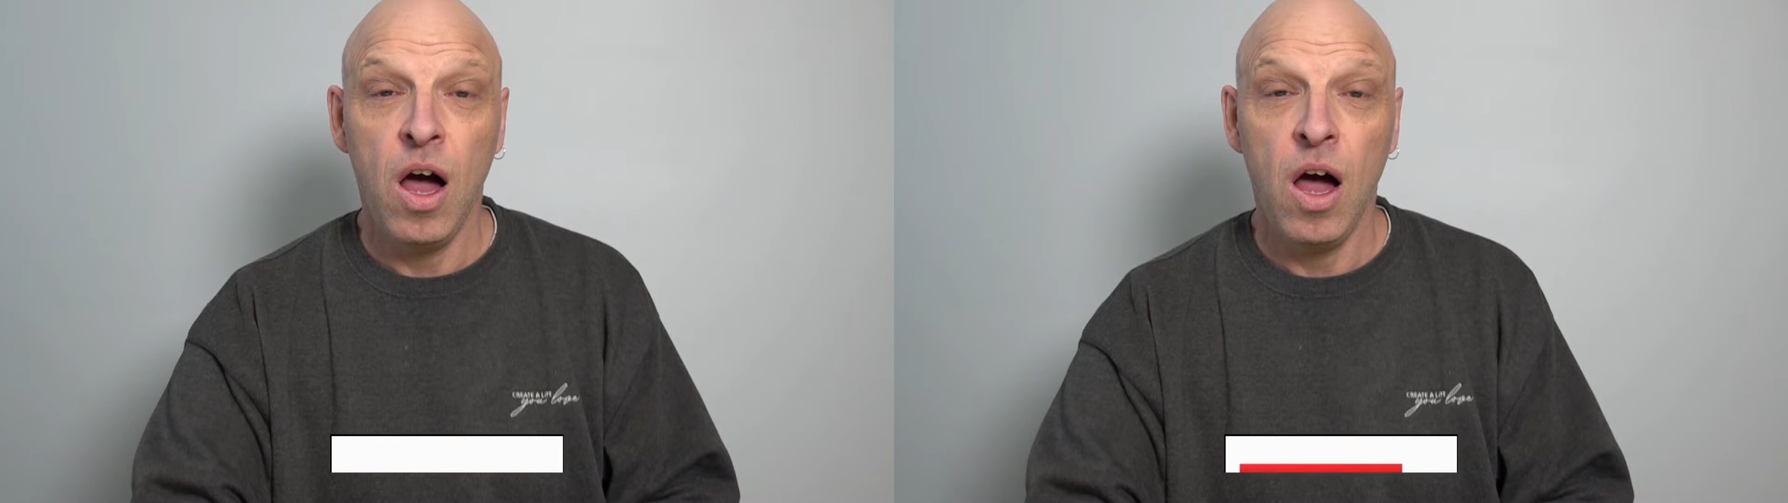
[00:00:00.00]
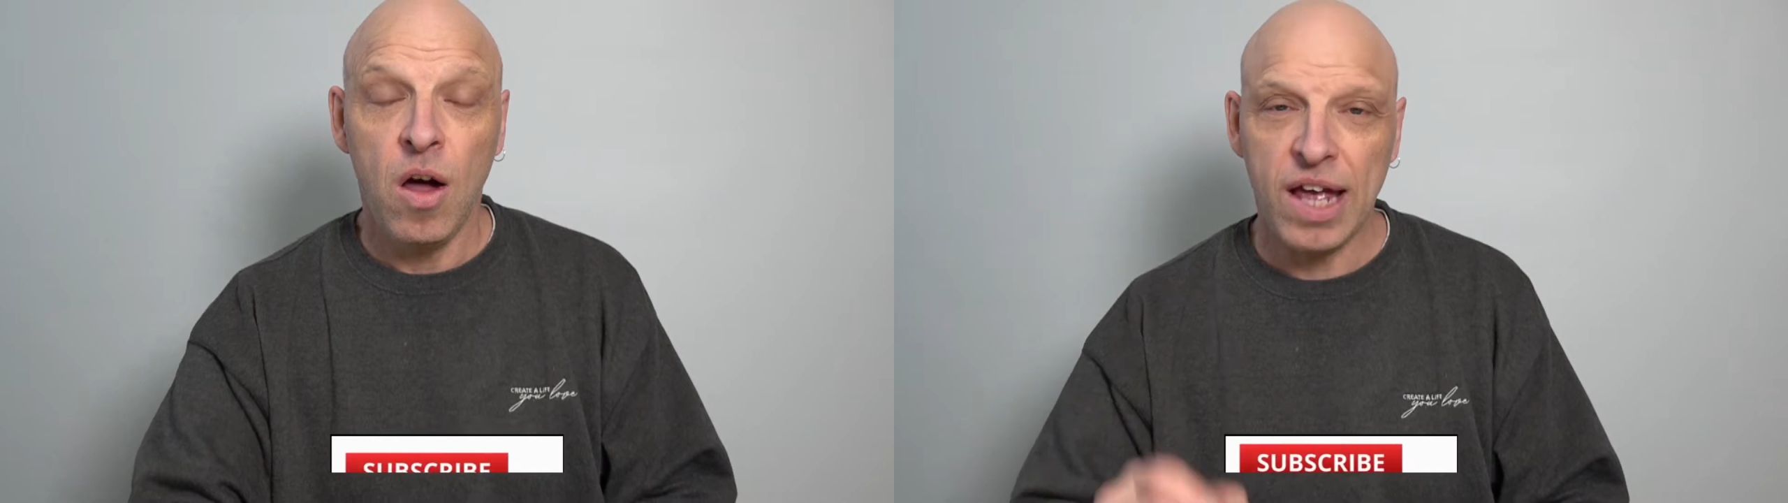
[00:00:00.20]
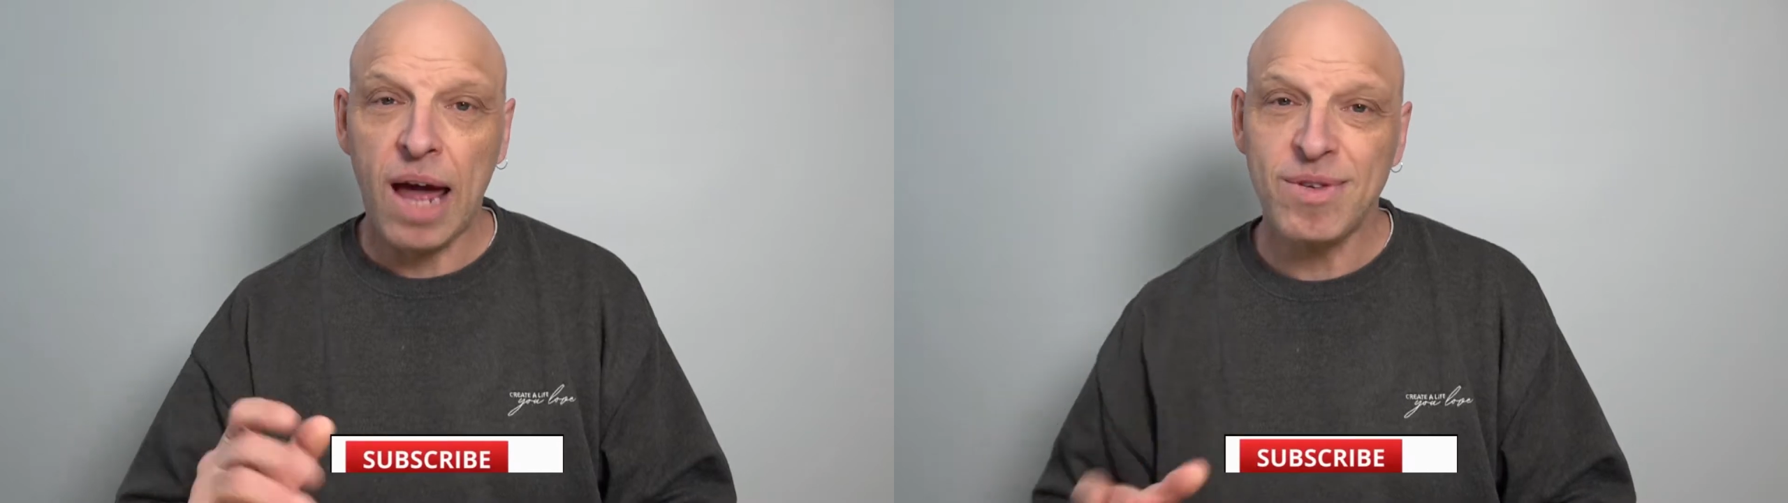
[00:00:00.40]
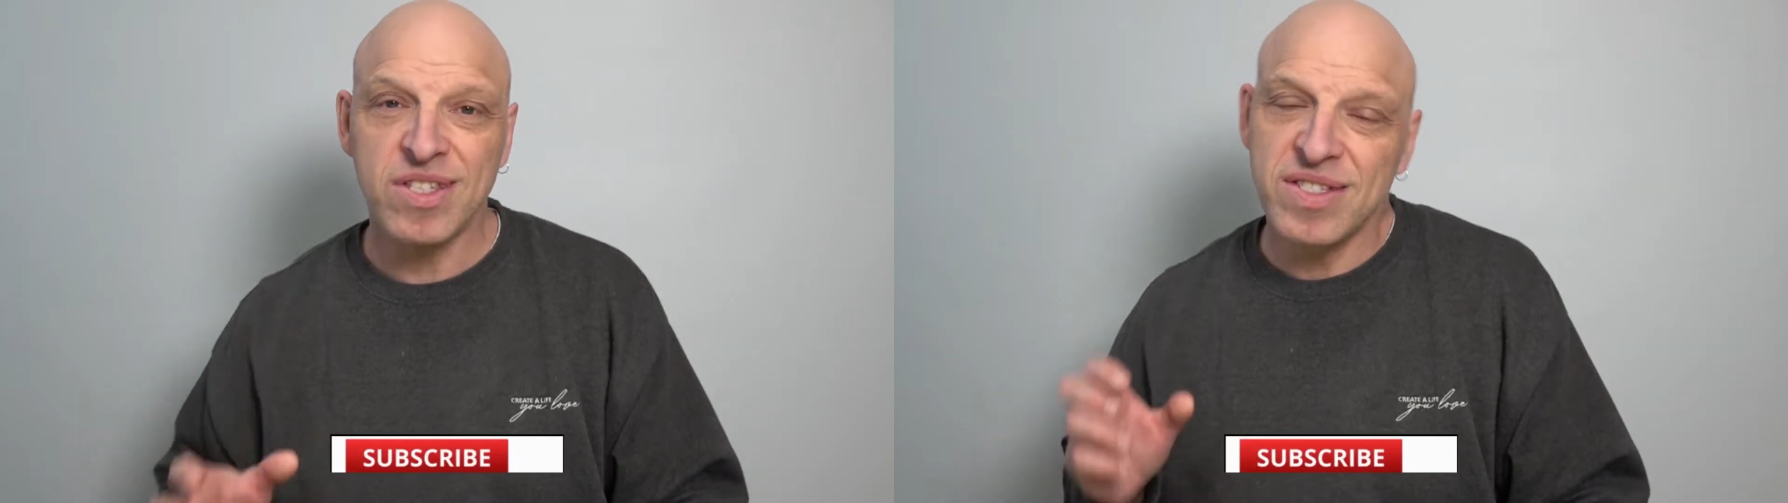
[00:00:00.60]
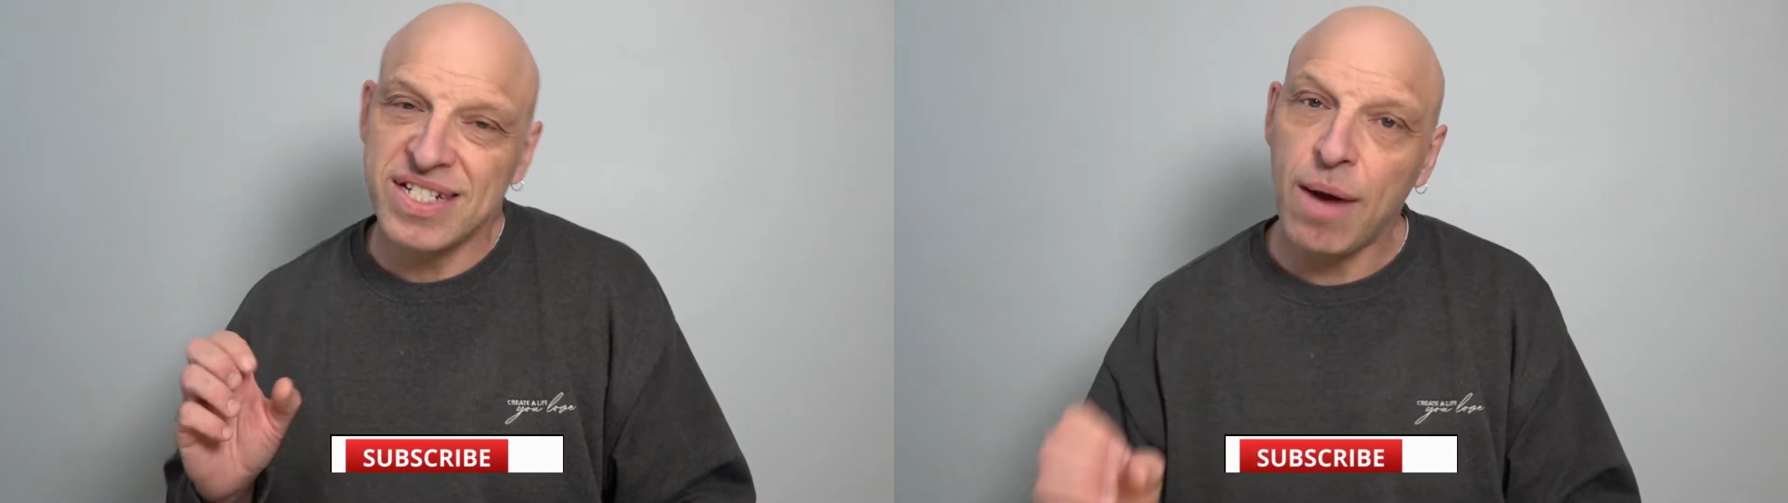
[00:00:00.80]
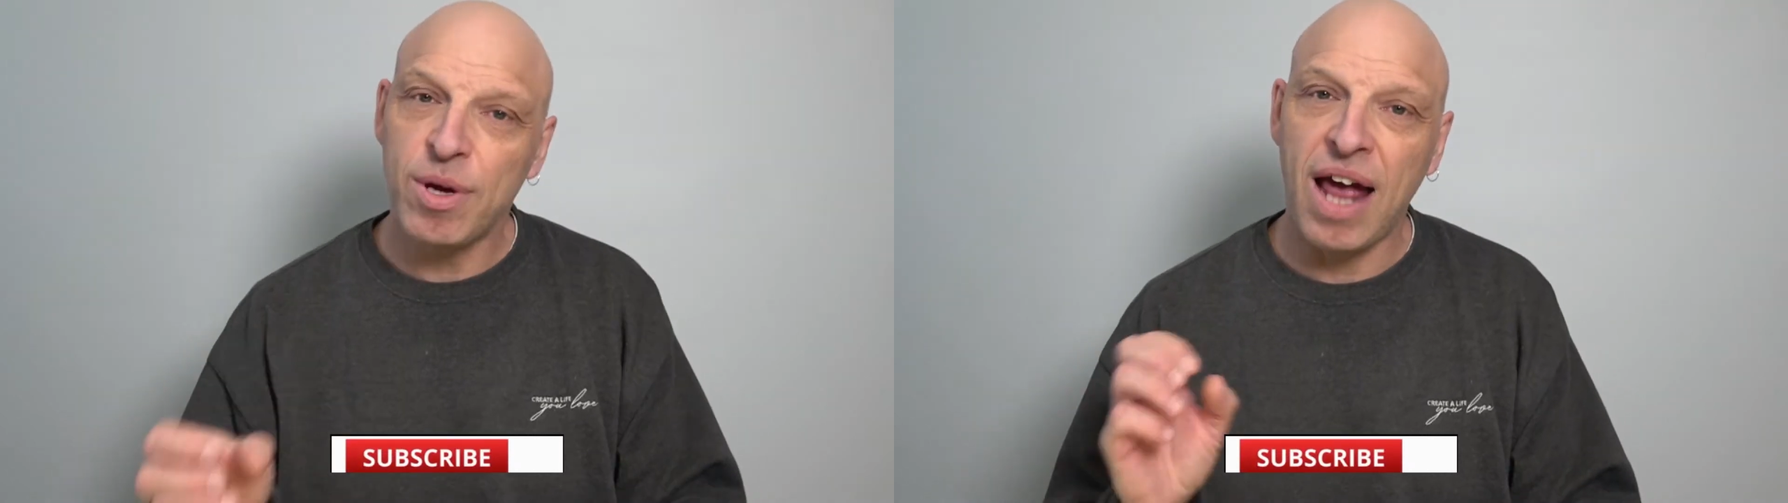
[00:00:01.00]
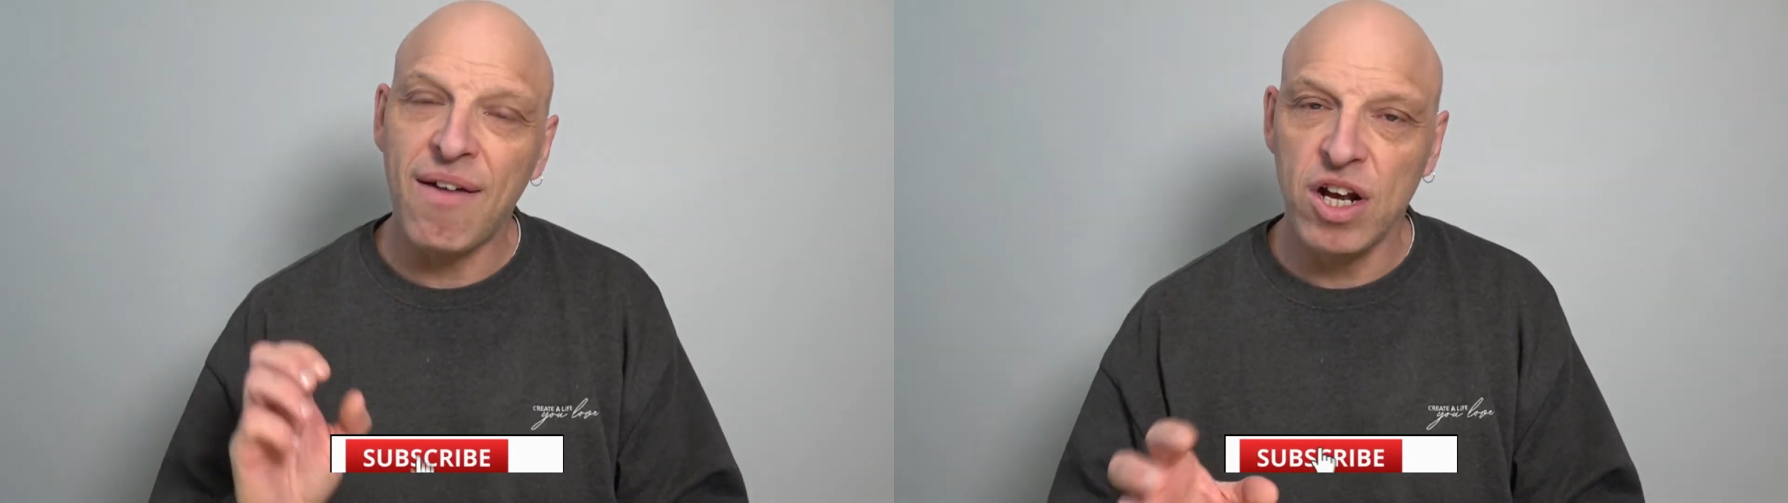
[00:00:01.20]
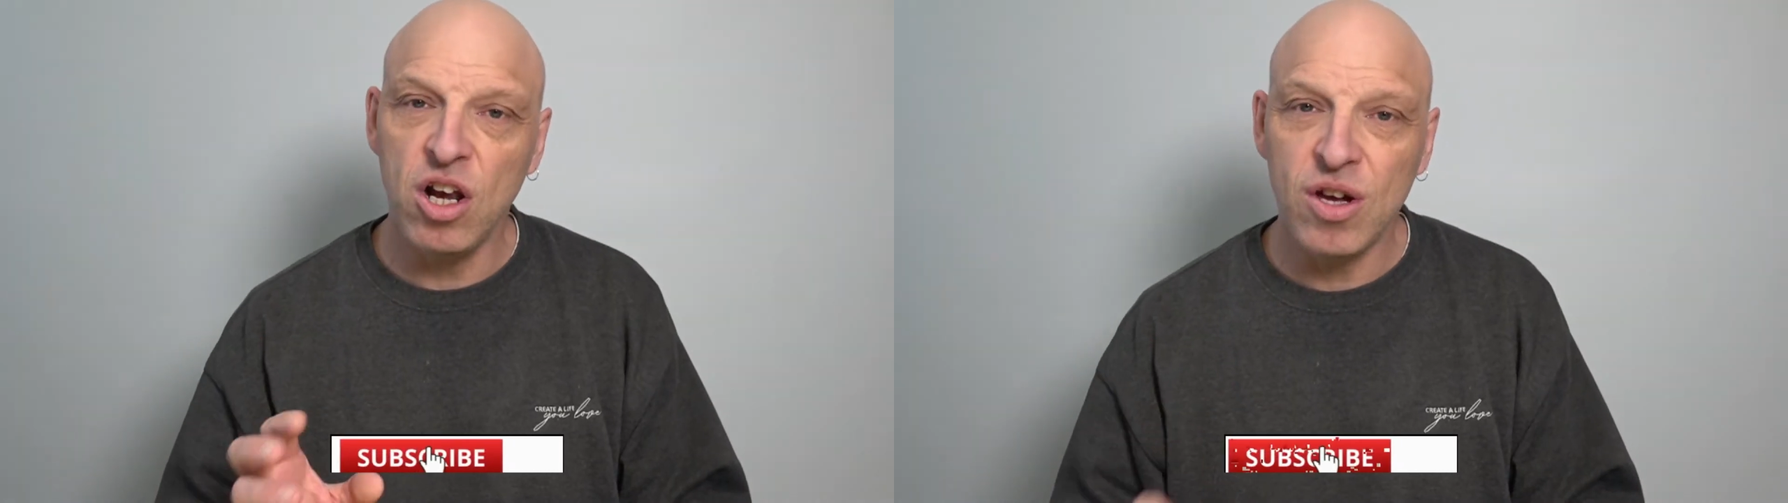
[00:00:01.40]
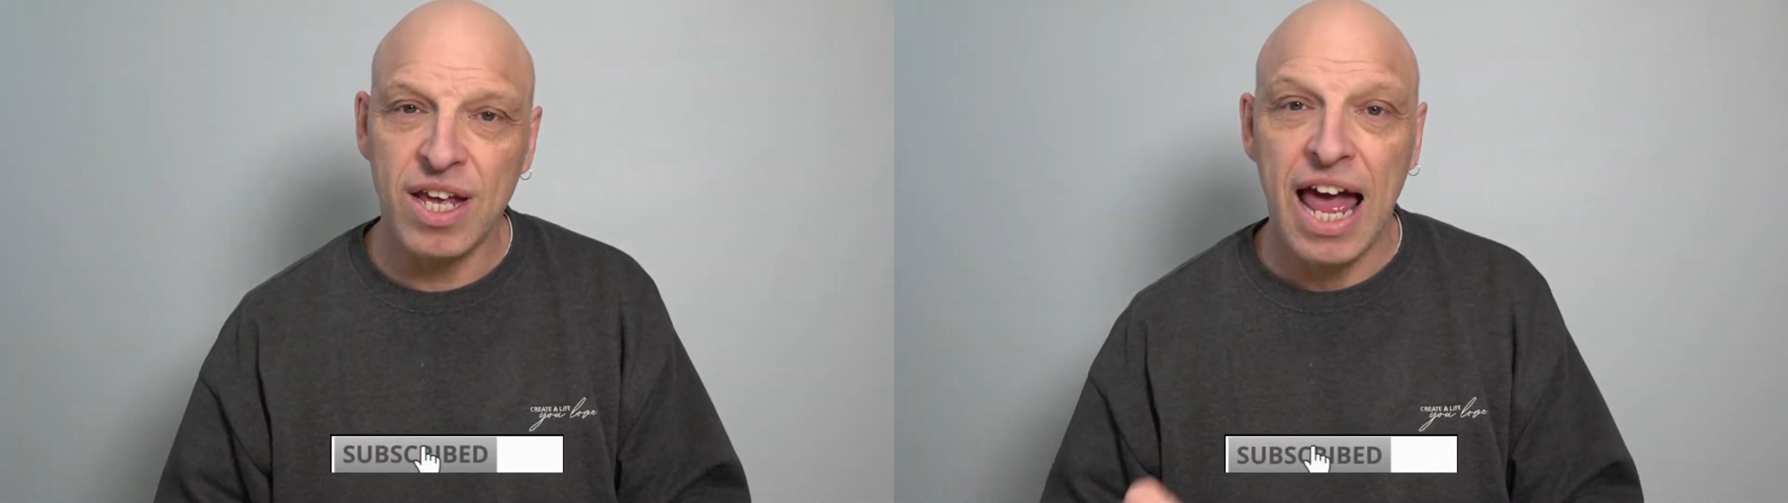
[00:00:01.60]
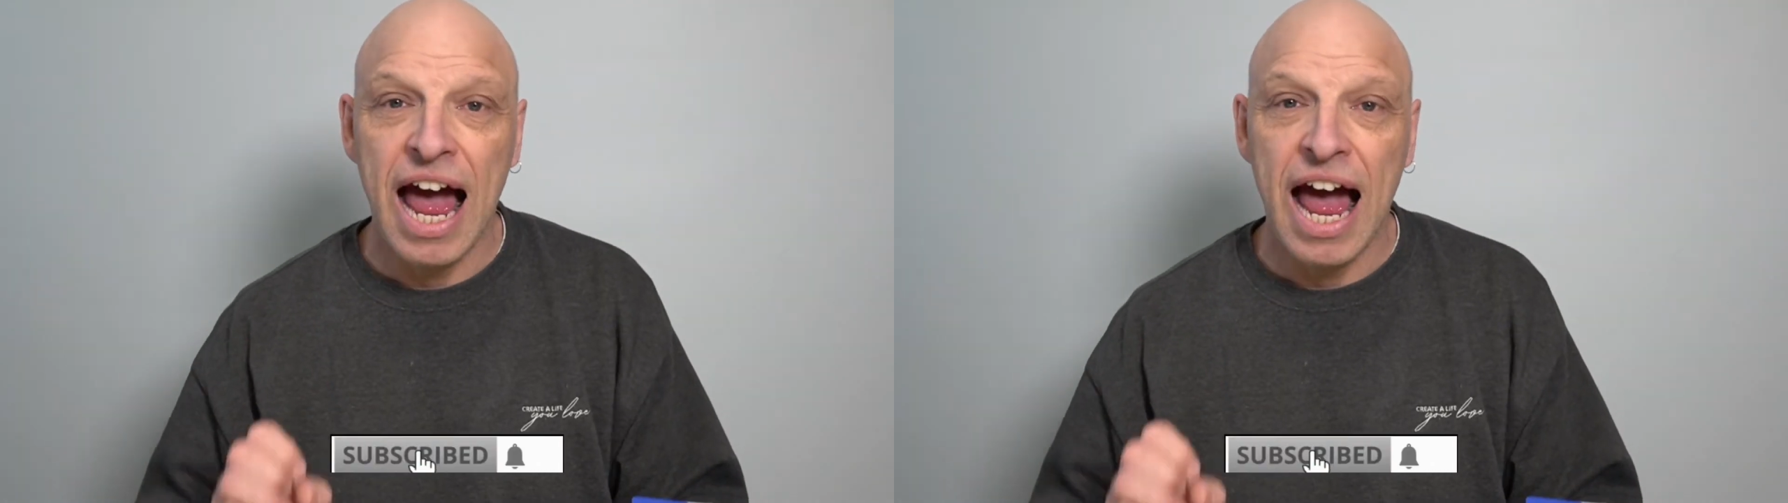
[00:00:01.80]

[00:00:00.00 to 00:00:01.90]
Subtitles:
Hi gamers, so today we're going to have a look